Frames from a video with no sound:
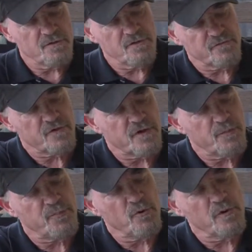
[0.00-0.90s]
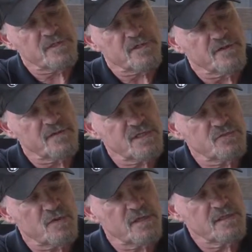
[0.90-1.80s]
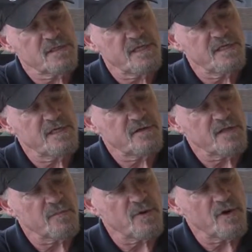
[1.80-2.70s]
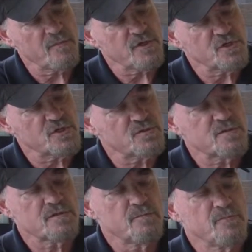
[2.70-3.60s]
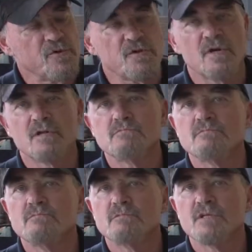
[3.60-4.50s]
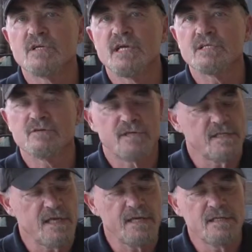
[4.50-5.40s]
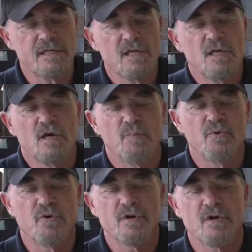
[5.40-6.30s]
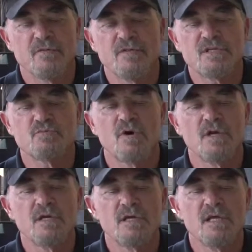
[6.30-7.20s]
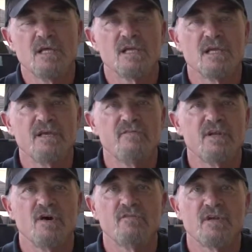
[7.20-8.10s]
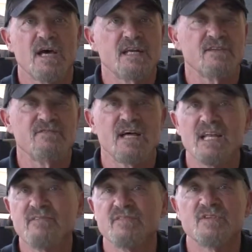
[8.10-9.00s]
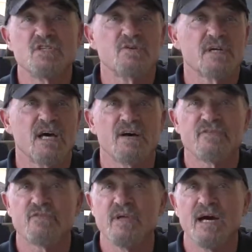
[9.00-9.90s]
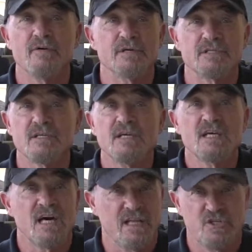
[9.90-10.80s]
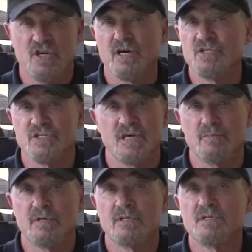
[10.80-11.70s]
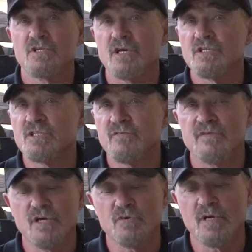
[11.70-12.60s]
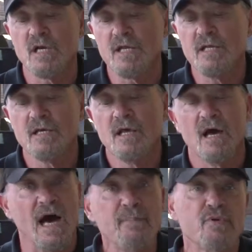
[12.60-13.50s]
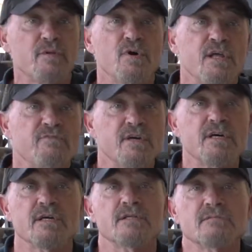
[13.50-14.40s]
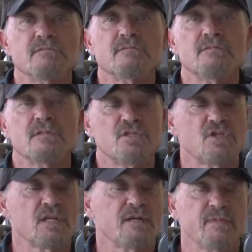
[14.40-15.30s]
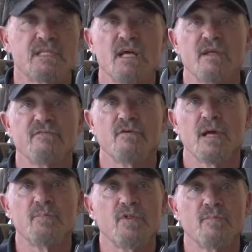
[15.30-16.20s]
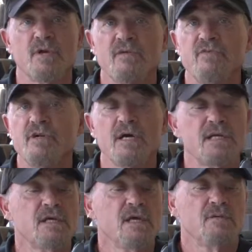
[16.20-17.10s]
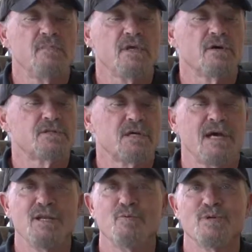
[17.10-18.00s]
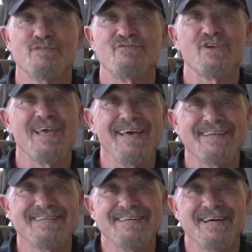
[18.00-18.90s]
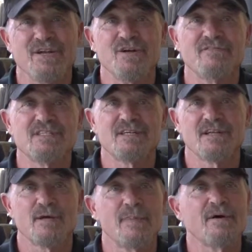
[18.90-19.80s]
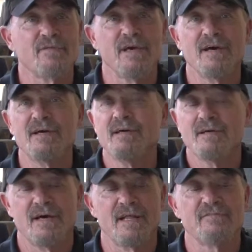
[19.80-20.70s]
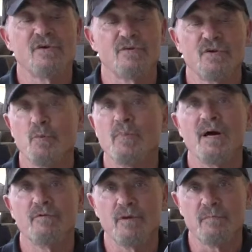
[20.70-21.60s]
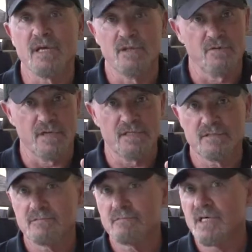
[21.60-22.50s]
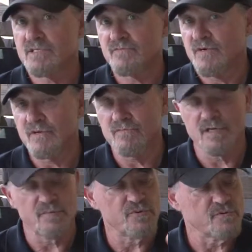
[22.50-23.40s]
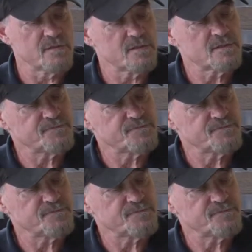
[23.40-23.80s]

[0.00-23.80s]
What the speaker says: You've got a port on this one here at the bottom. You just put your connector in there, a port on this one. Leave it overnight. In fact, leave it for 2.5 to 3 hours and it charges up. Charges up very quickly. I put them on every night, just like my telephone. I put them on every night because I don't want to forget and all of a sudden I'm out there and I've got no power in my unit. That's very, very important.